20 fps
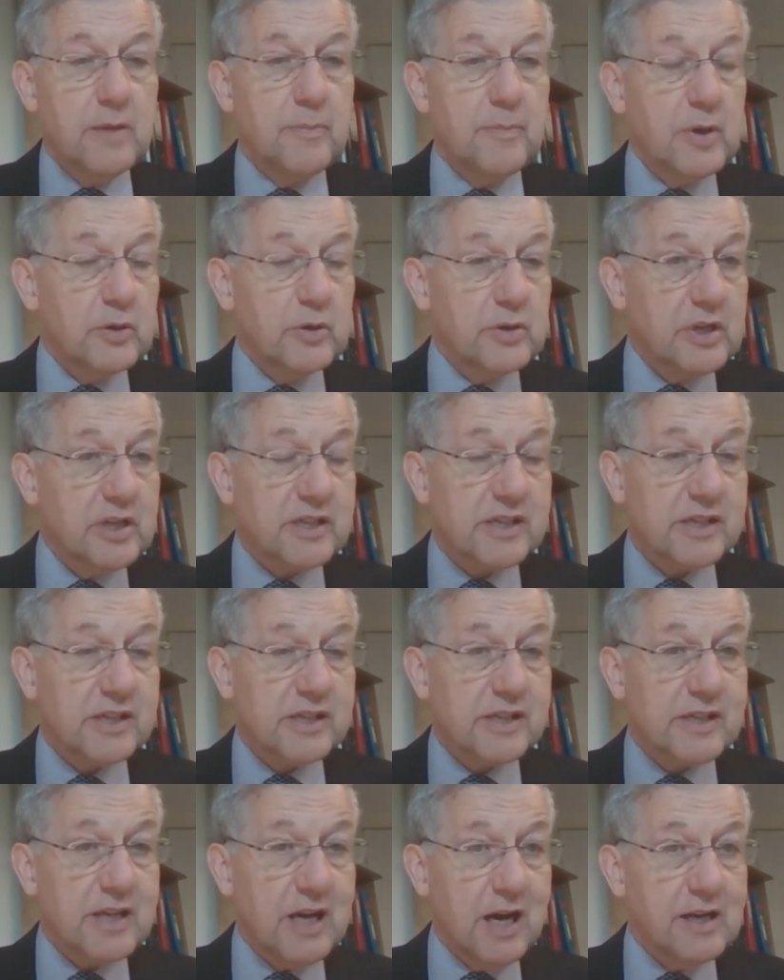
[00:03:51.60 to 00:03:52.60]
The Building
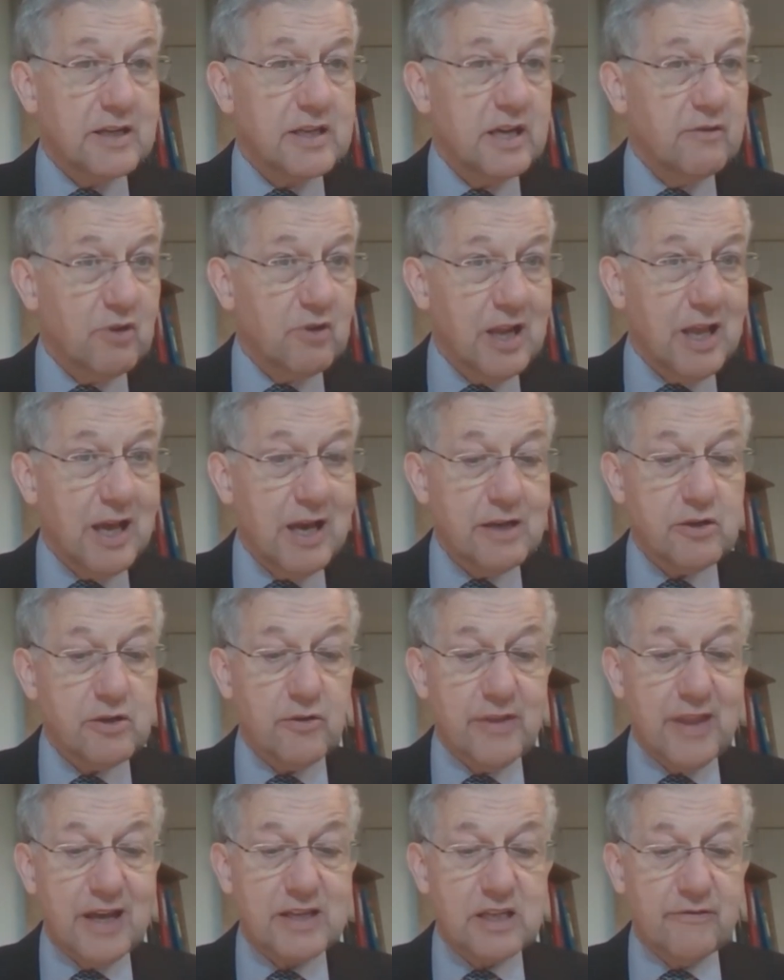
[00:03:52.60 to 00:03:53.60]
Society relied
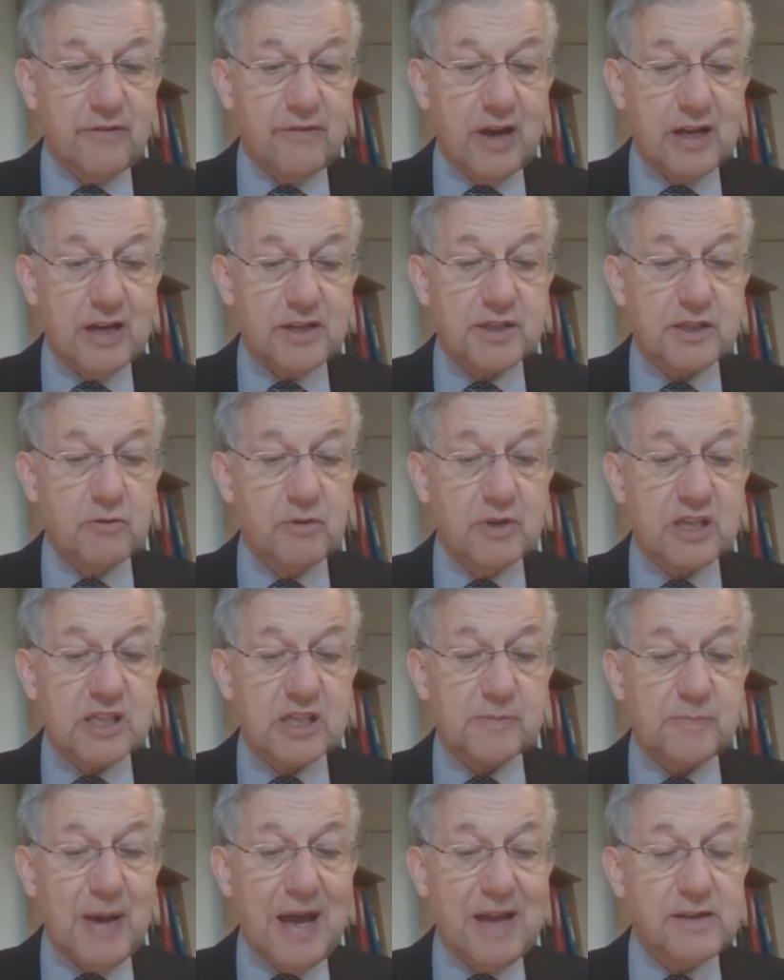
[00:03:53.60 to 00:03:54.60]
on that advice to
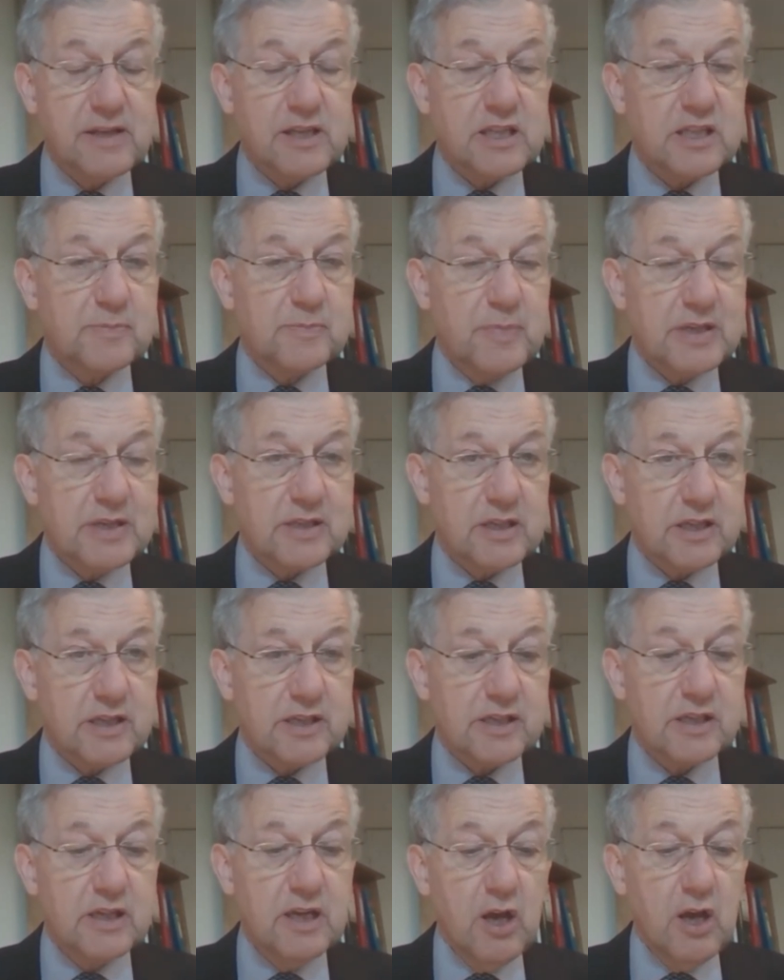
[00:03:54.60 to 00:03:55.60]
expand its
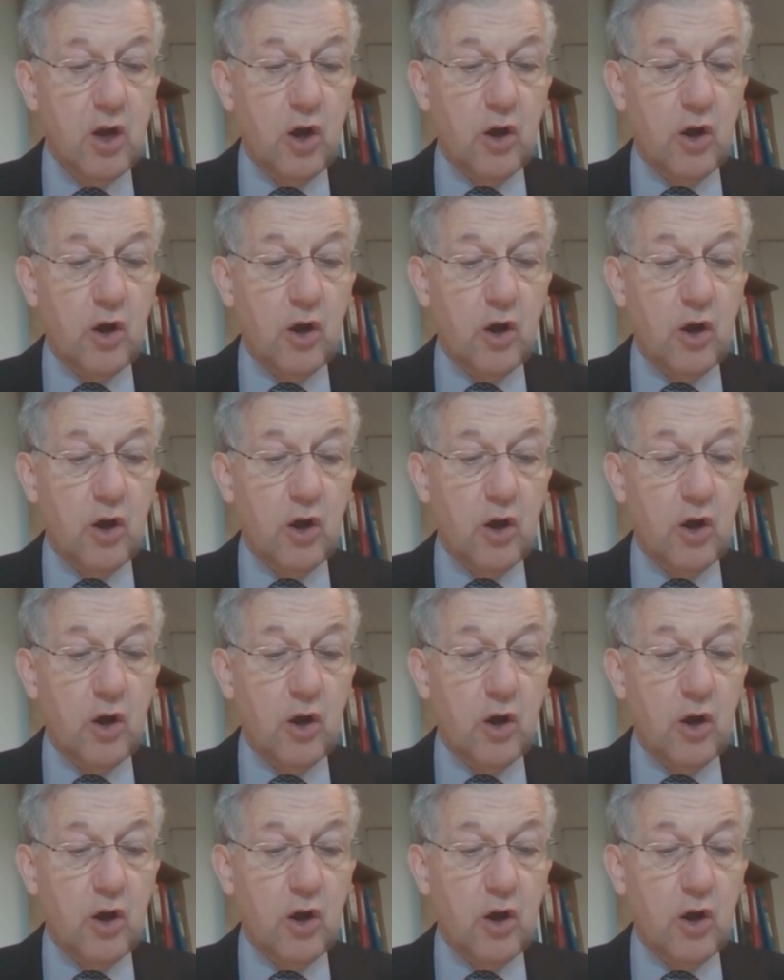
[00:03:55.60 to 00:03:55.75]
business